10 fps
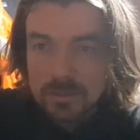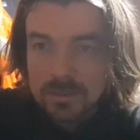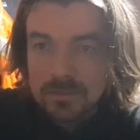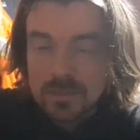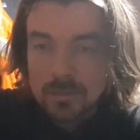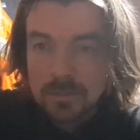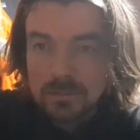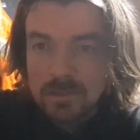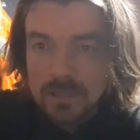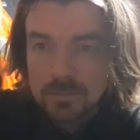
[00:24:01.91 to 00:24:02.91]
at
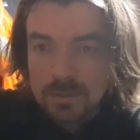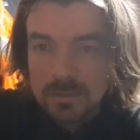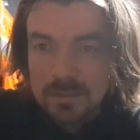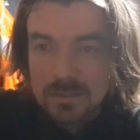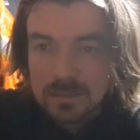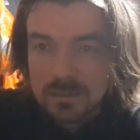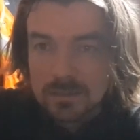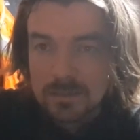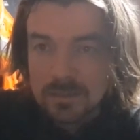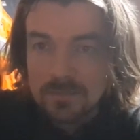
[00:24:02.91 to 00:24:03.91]
topping redwoods
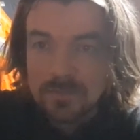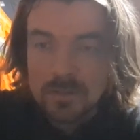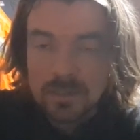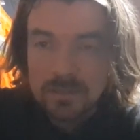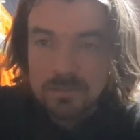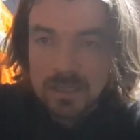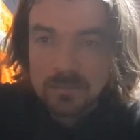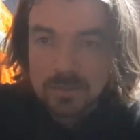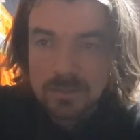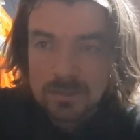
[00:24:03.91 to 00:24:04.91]
and falling
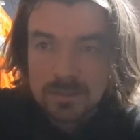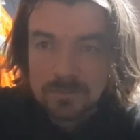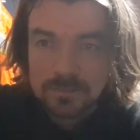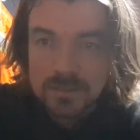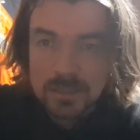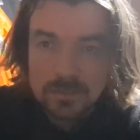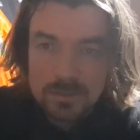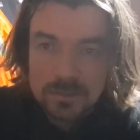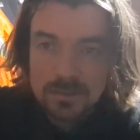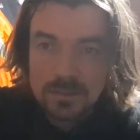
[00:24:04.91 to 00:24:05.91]
redwoods. So
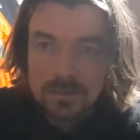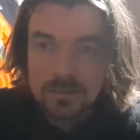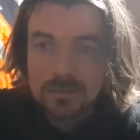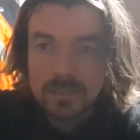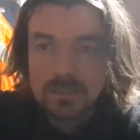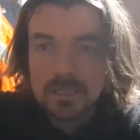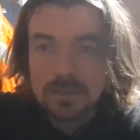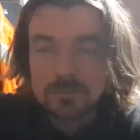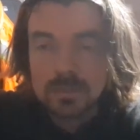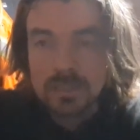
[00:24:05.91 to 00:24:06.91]
just another
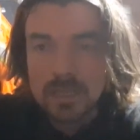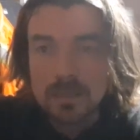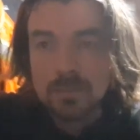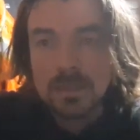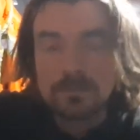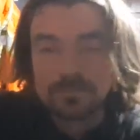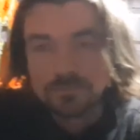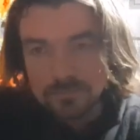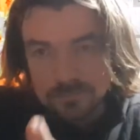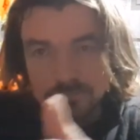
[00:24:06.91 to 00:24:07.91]
example there about,
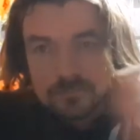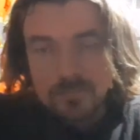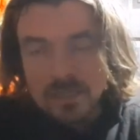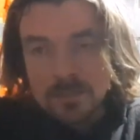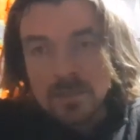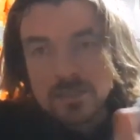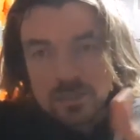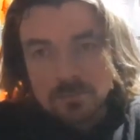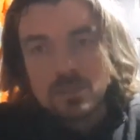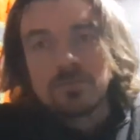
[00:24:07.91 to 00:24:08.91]
I
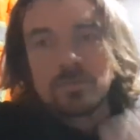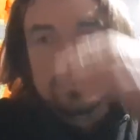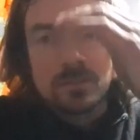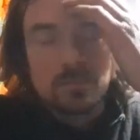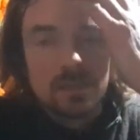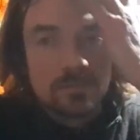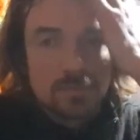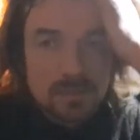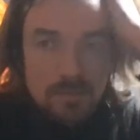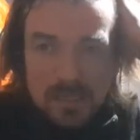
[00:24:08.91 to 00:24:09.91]
mentioned before about
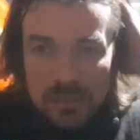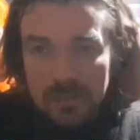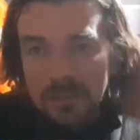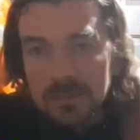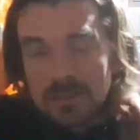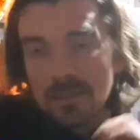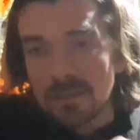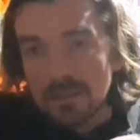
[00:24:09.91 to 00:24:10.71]
specialists.